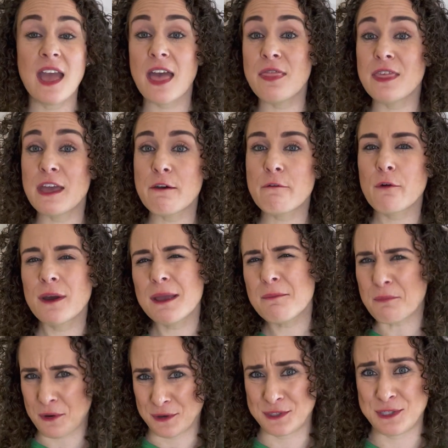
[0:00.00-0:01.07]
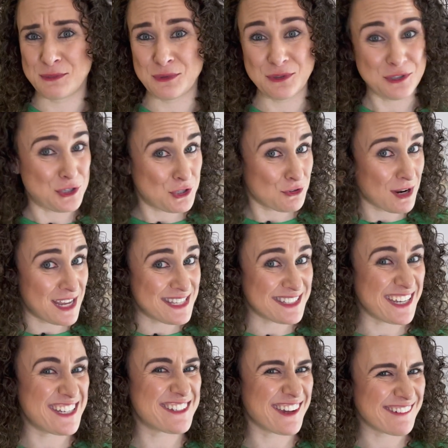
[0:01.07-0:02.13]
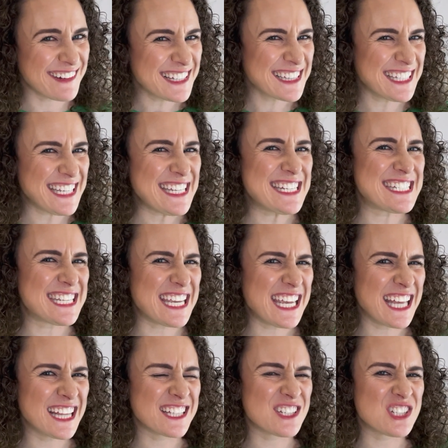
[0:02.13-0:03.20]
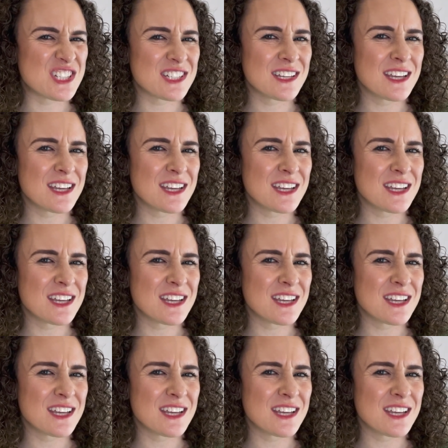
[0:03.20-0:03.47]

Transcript: and therefore impossible to translate directly into English